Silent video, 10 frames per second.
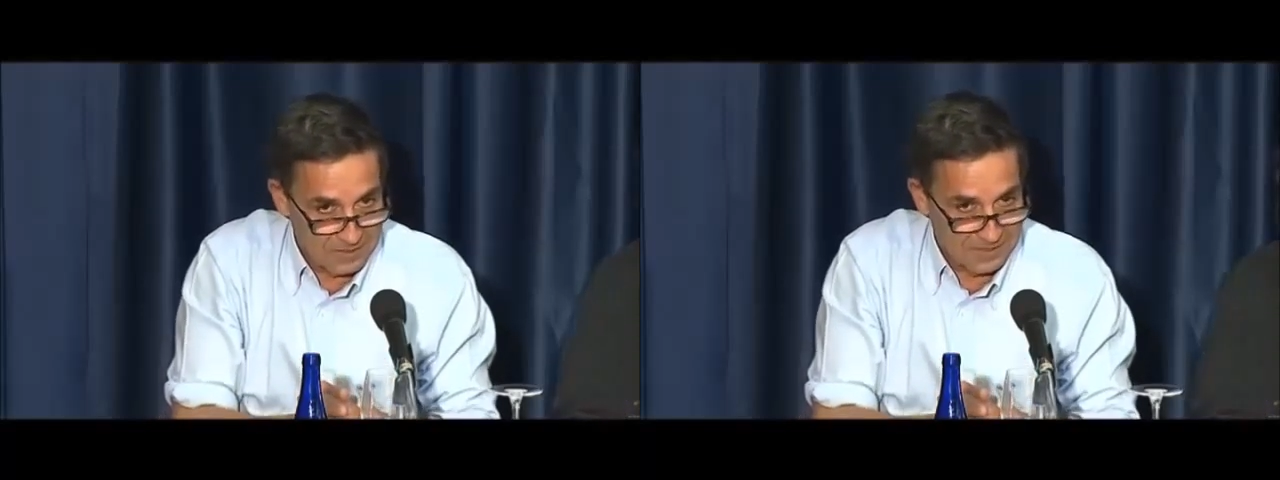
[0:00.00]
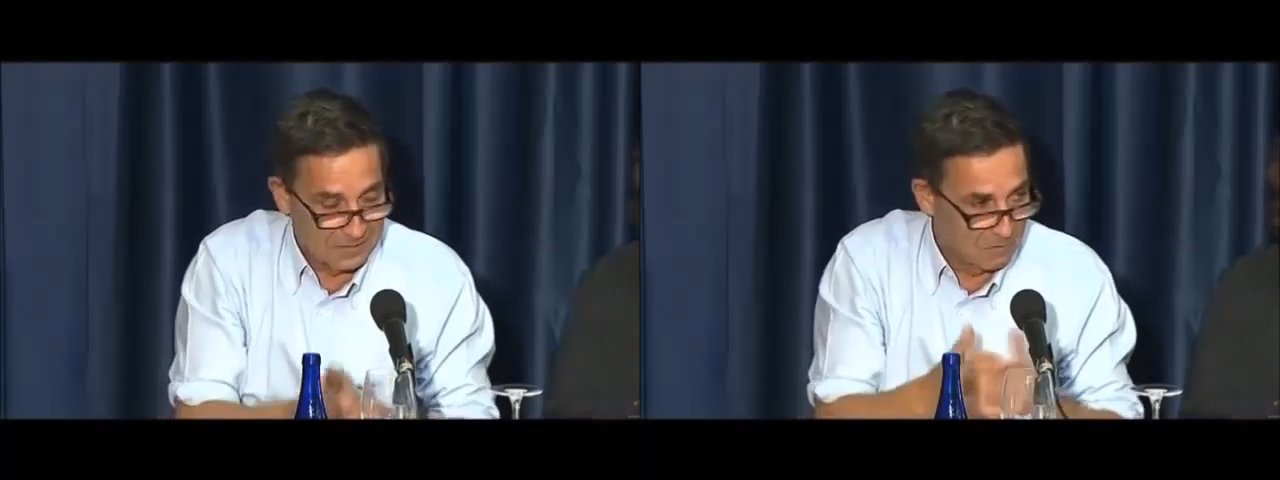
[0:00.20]

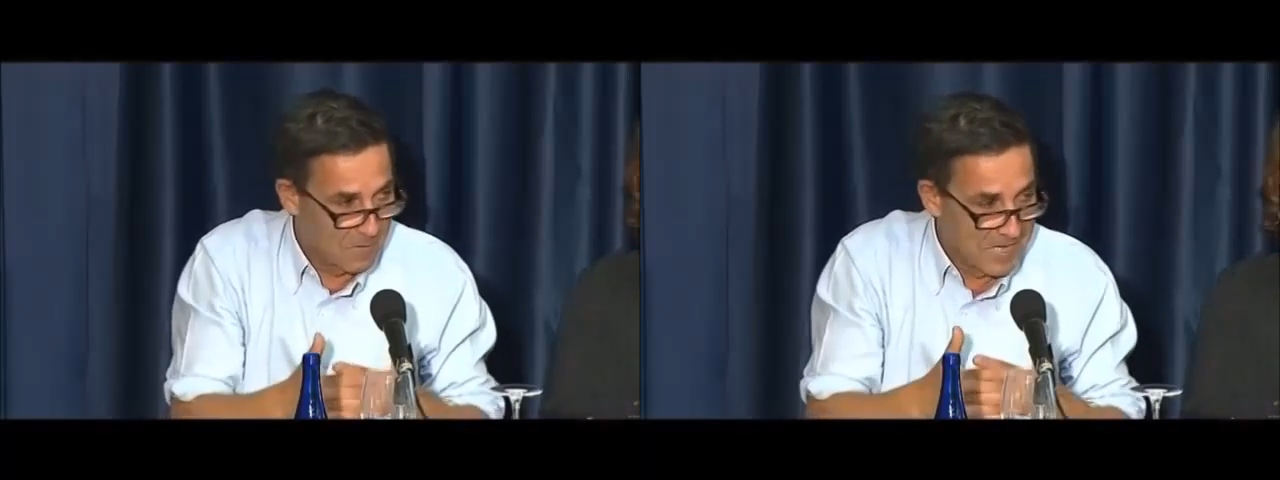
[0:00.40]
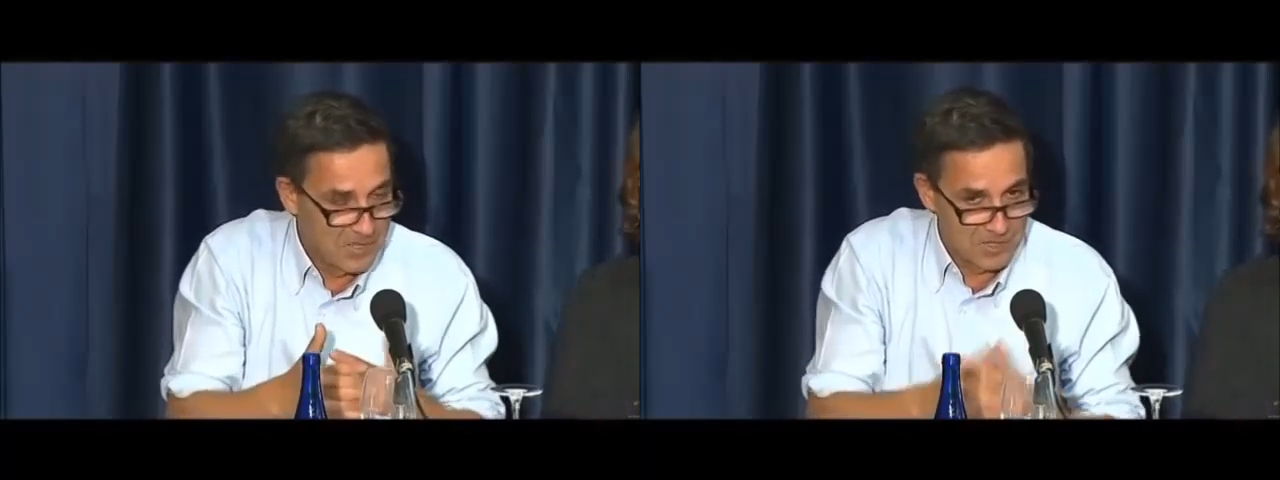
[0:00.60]
it
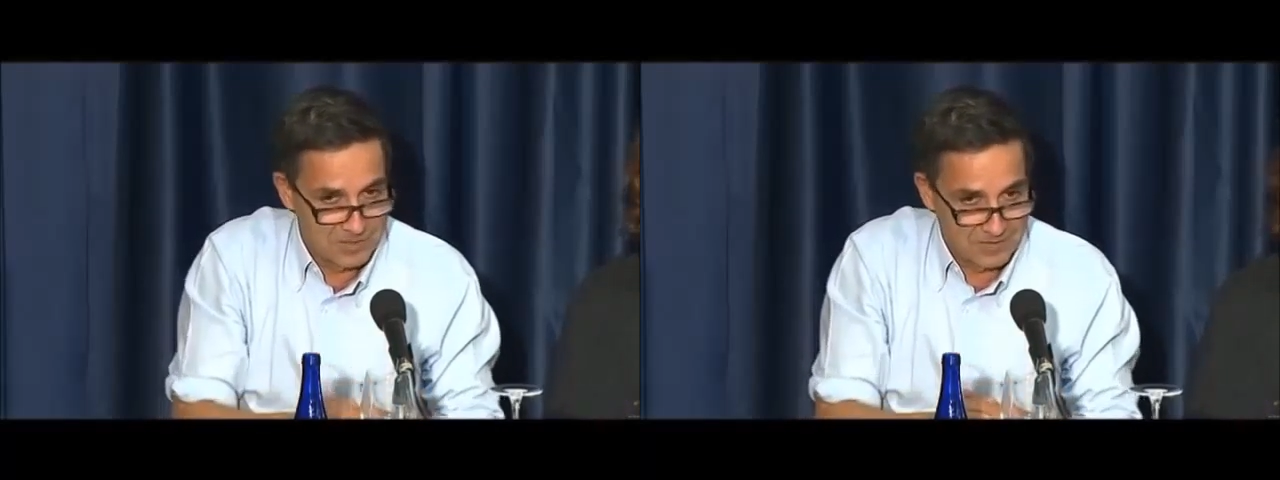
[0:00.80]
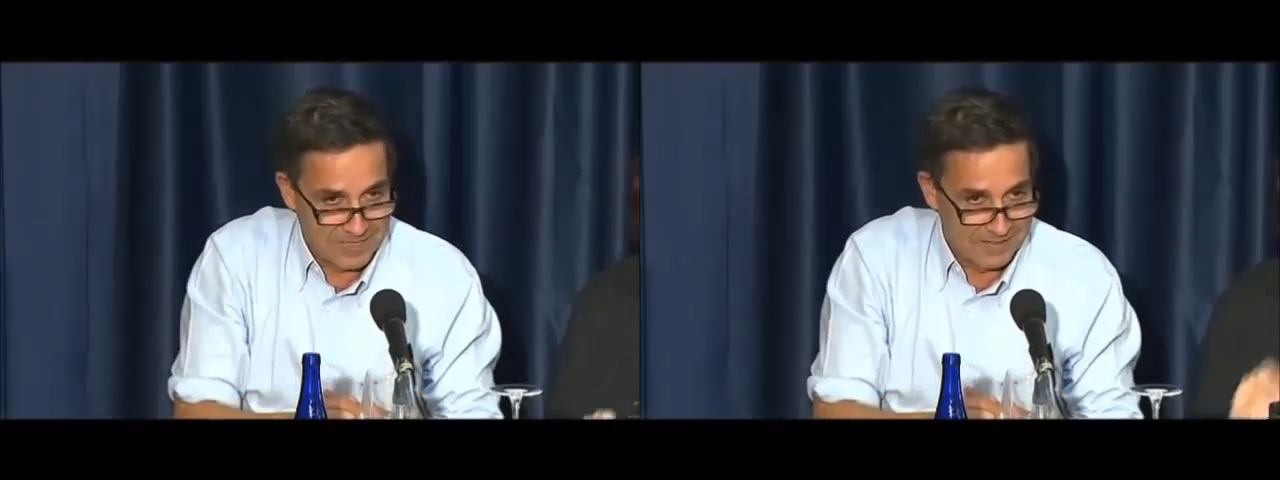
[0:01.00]
means
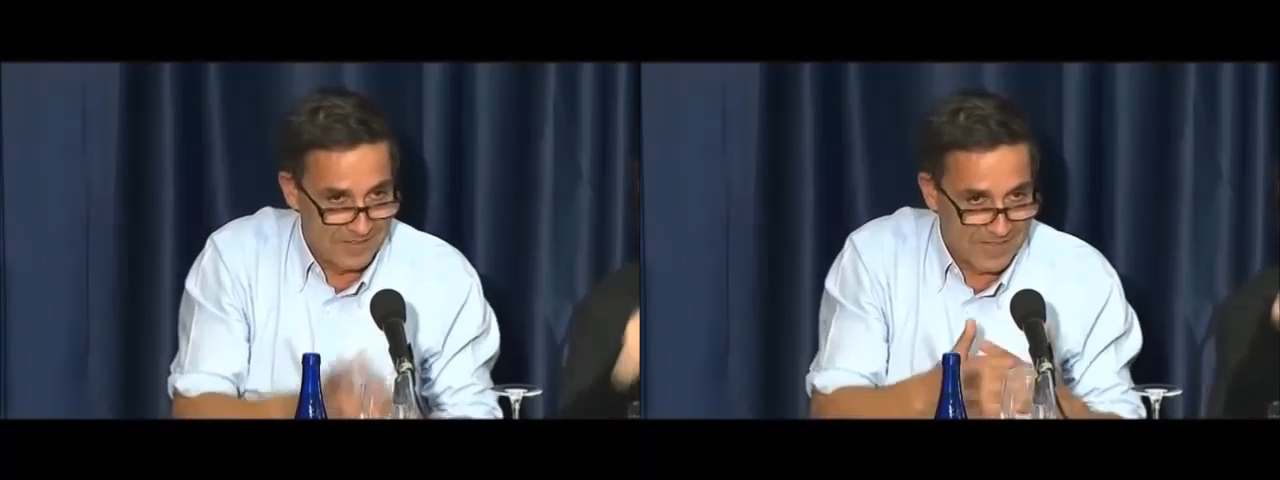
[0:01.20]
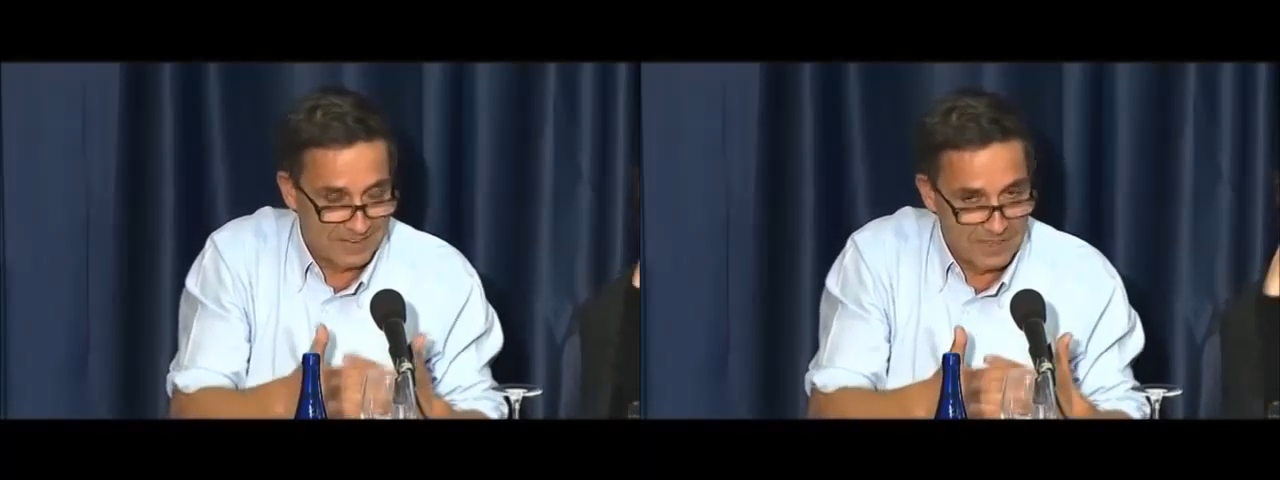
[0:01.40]
that
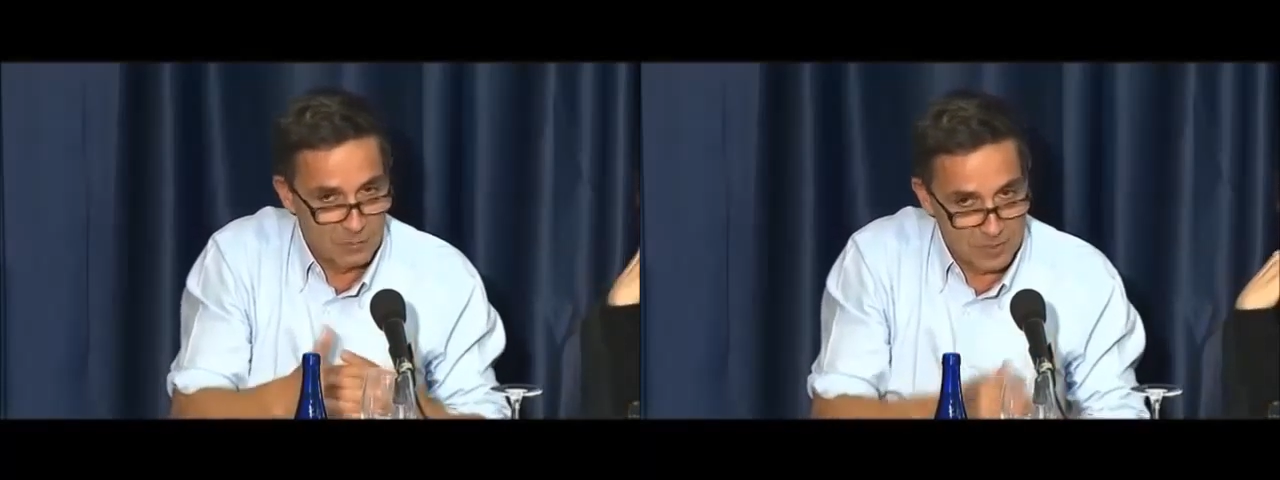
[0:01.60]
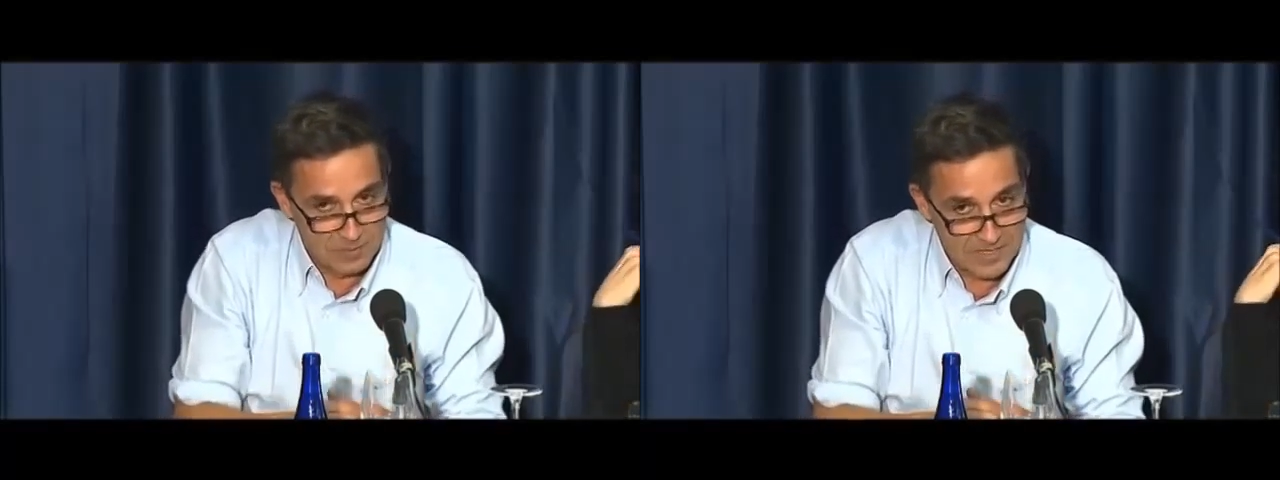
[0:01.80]
nothing
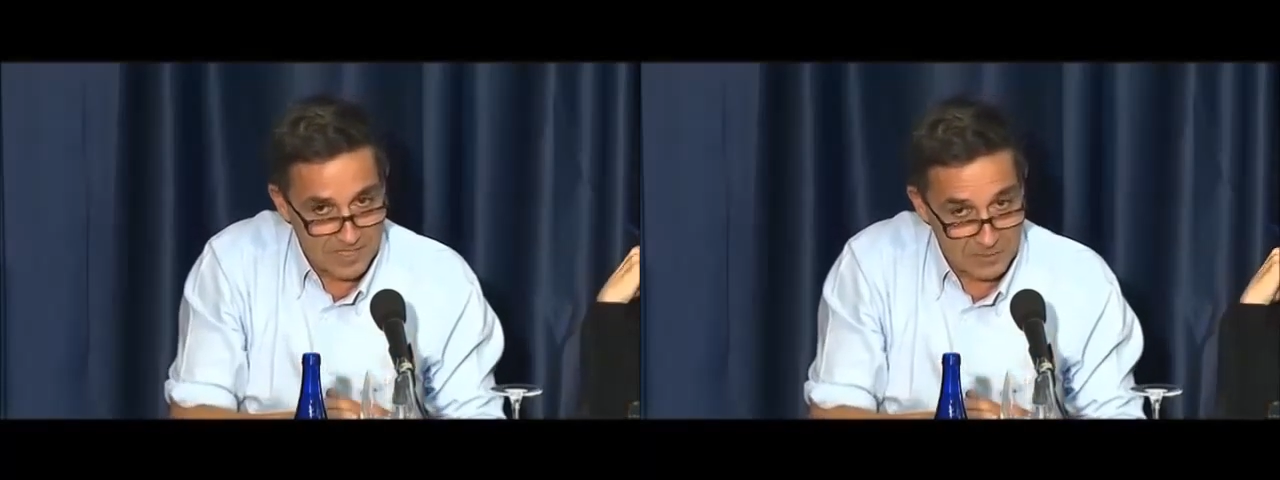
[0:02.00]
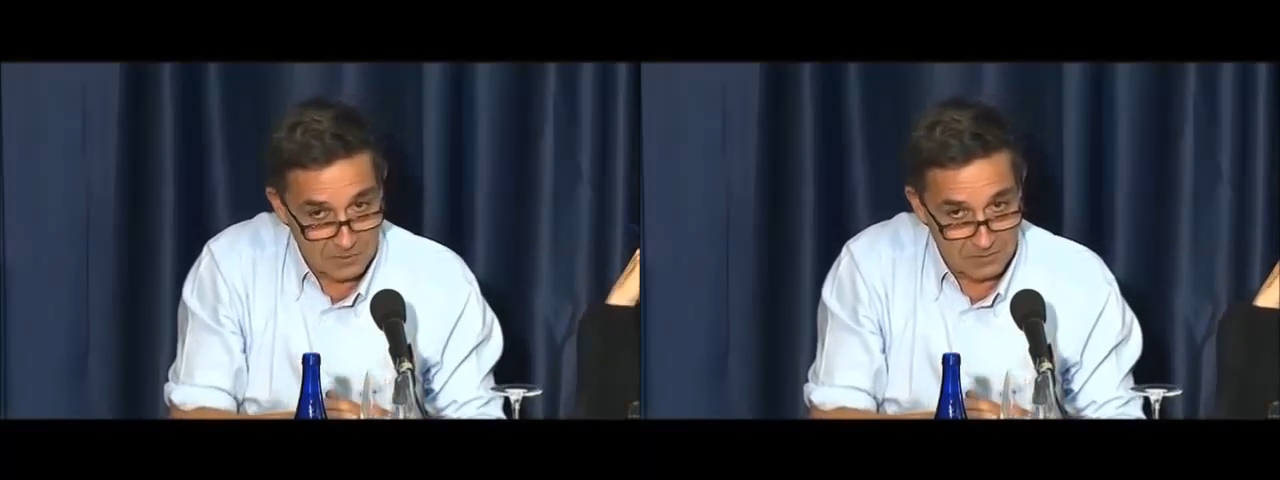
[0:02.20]
will be
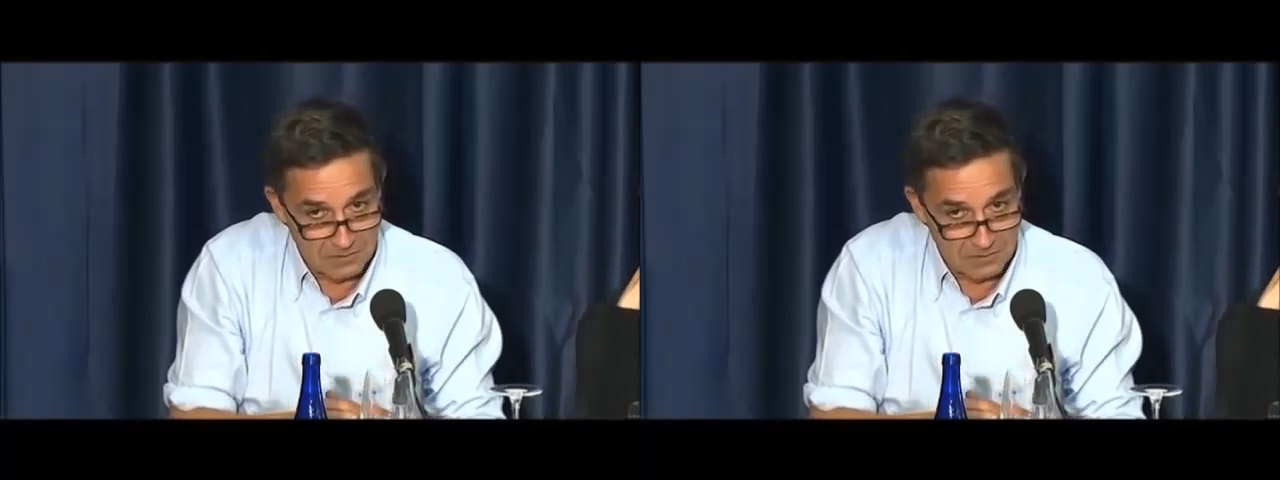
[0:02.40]
done.